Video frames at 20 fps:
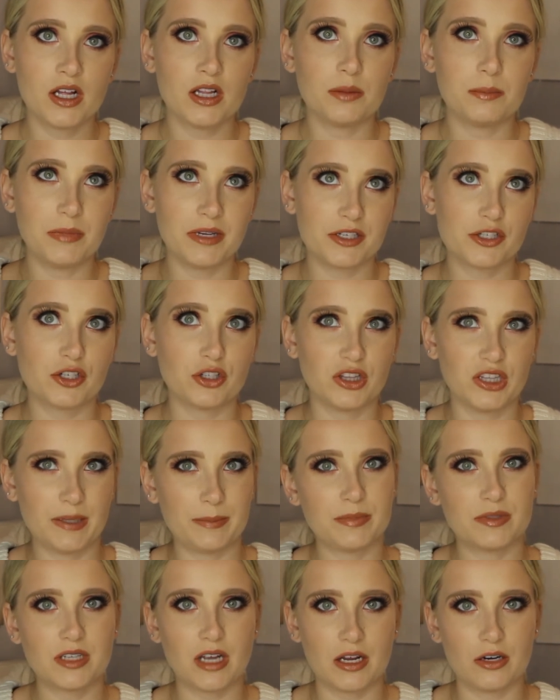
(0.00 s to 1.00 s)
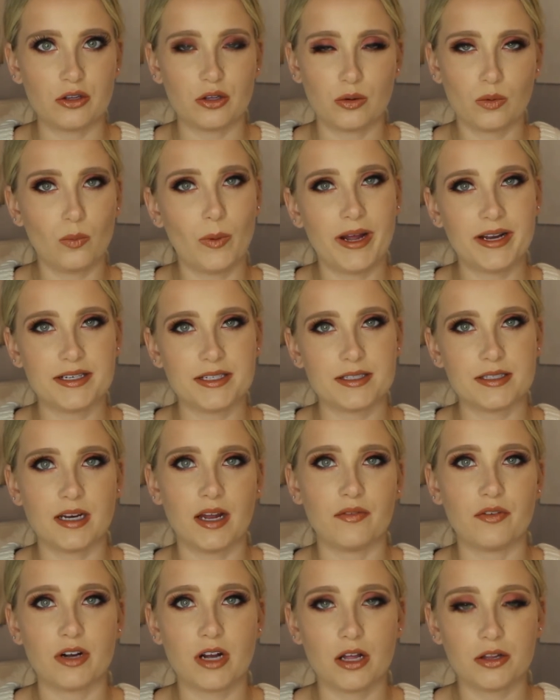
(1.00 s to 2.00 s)
makes your lips kind of look wet, doesn't
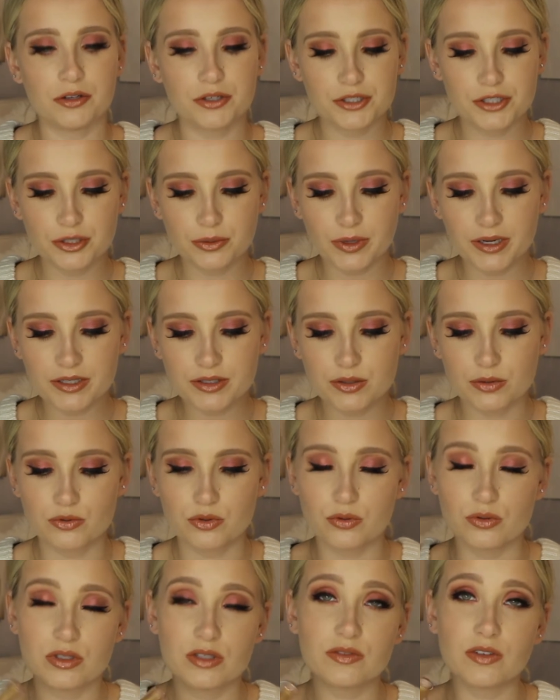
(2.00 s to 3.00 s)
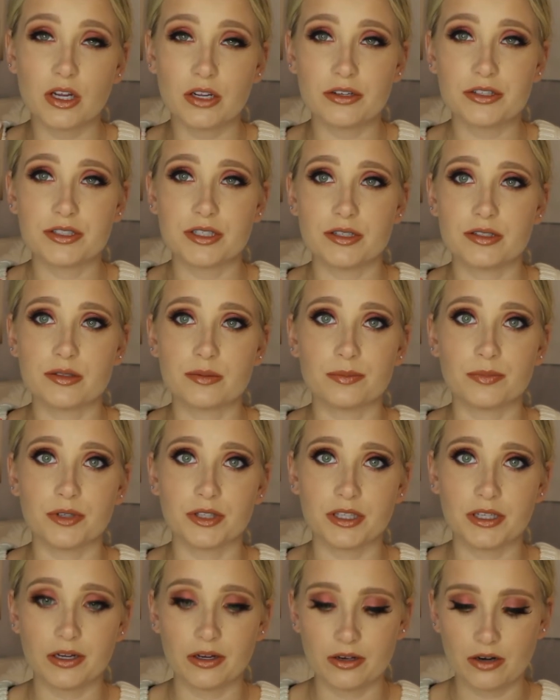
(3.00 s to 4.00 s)
have a color to it. So Dose of Colors has some
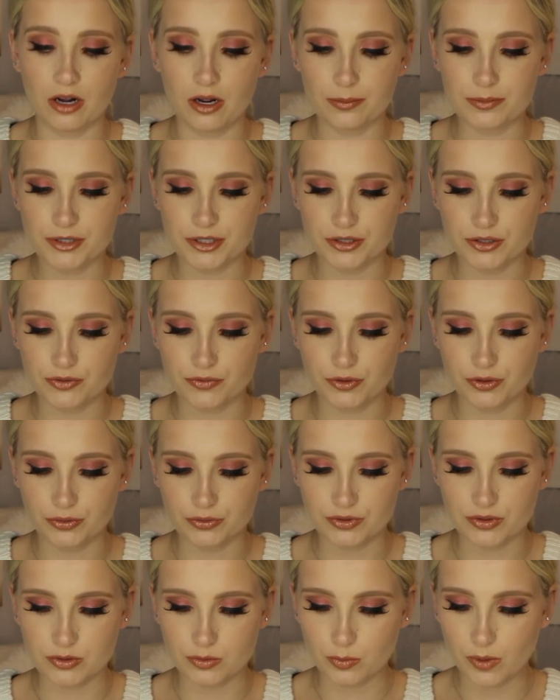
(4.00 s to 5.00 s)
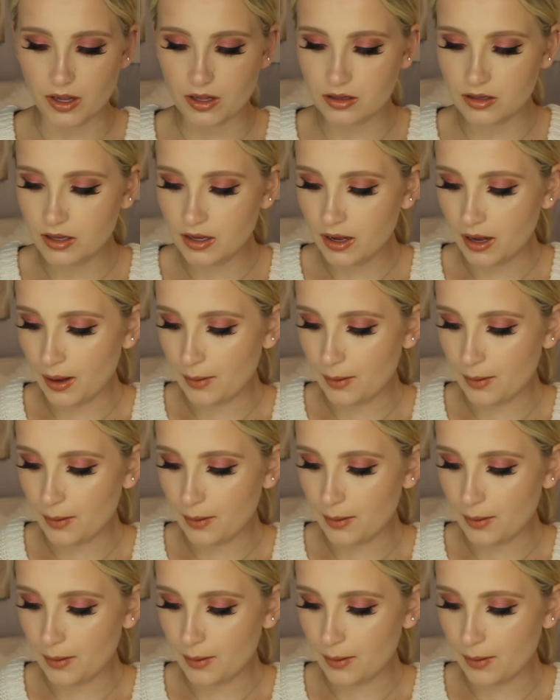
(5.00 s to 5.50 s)
really good options for those as well.